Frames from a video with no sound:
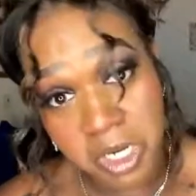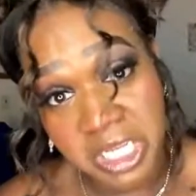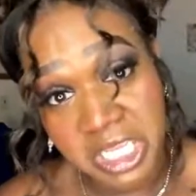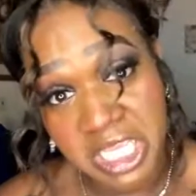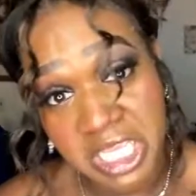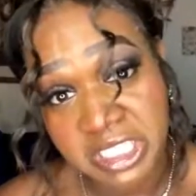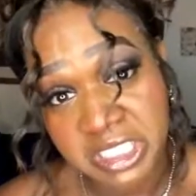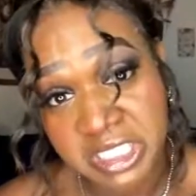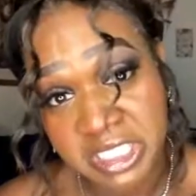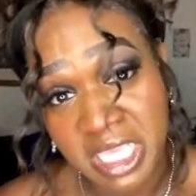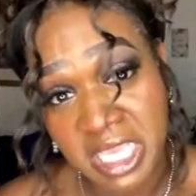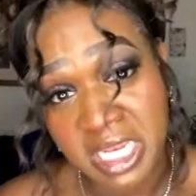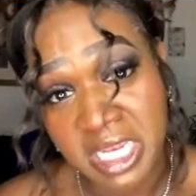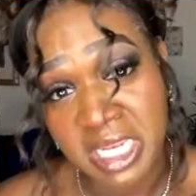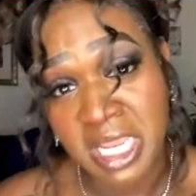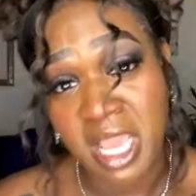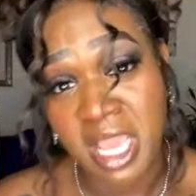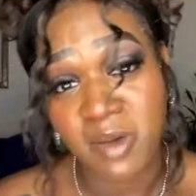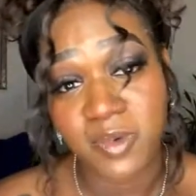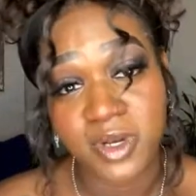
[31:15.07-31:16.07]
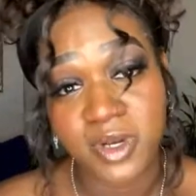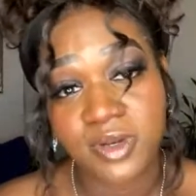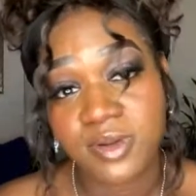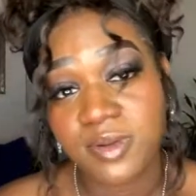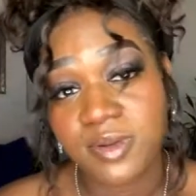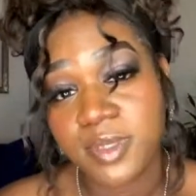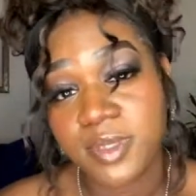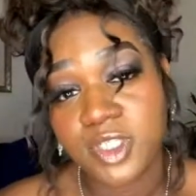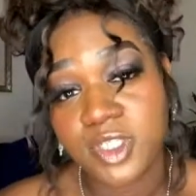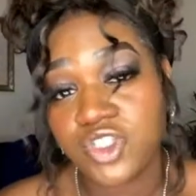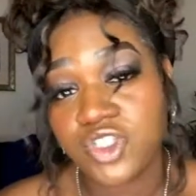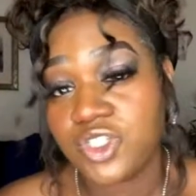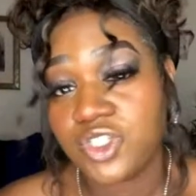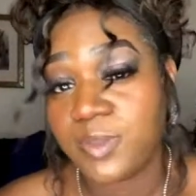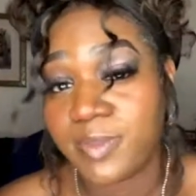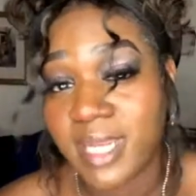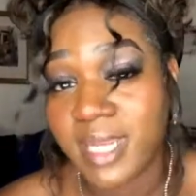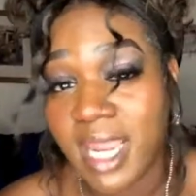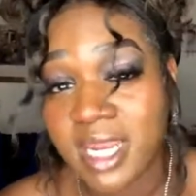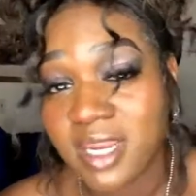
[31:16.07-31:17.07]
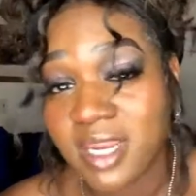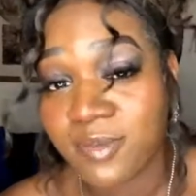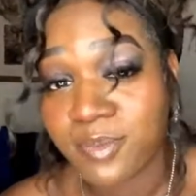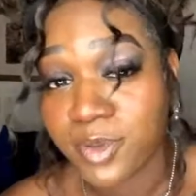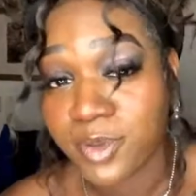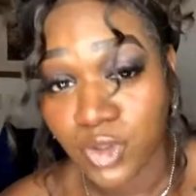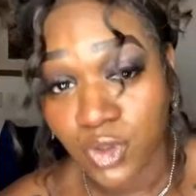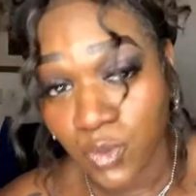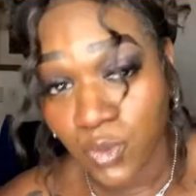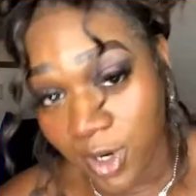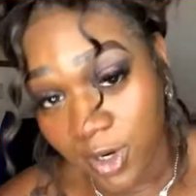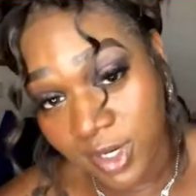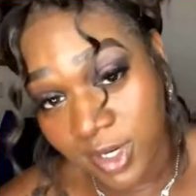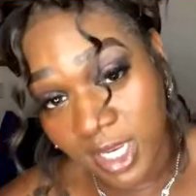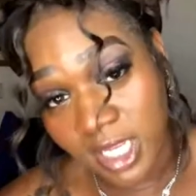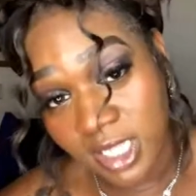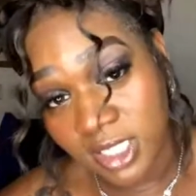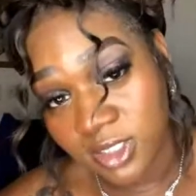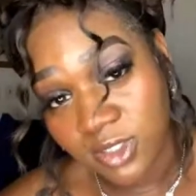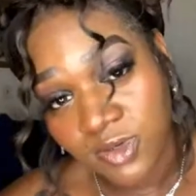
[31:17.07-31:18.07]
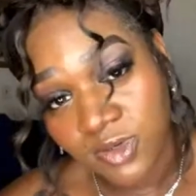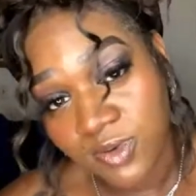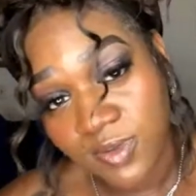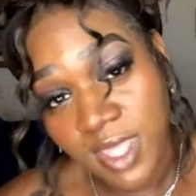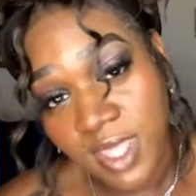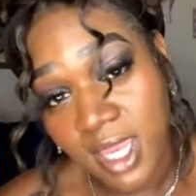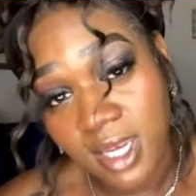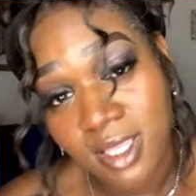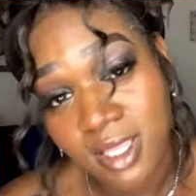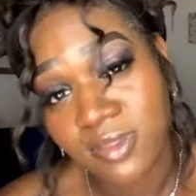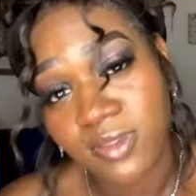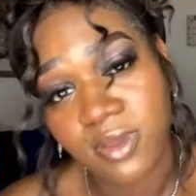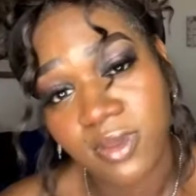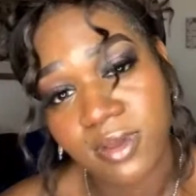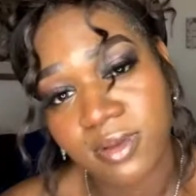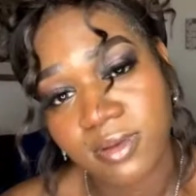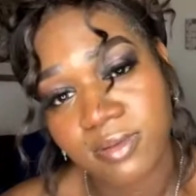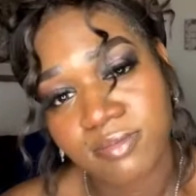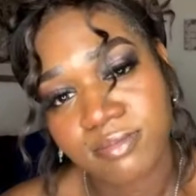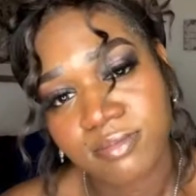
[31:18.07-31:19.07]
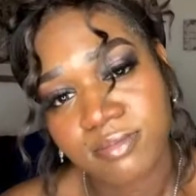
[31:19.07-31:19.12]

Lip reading: to get skinny," I want to do, but I never put the work in to do that either.